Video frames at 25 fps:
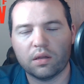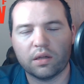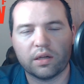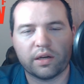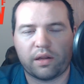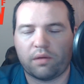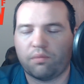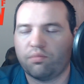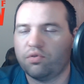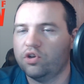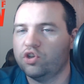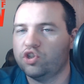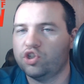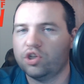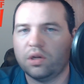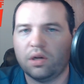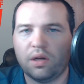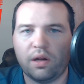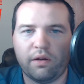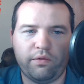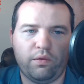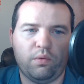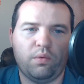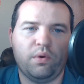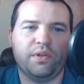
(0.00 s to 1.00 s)
and I appreciate
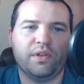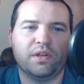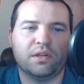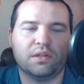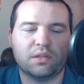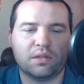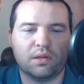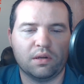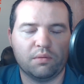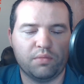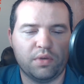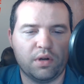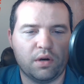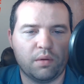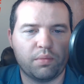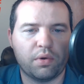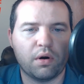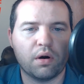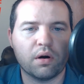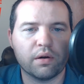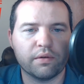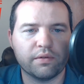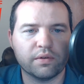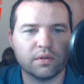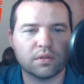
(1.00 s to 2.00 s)
everyone that's been a
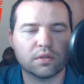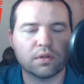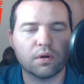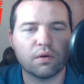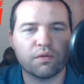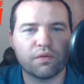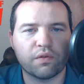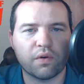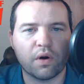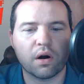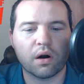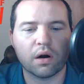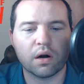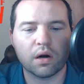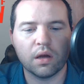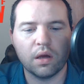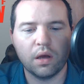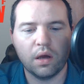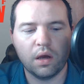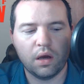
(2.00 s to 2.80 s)
part of it so far.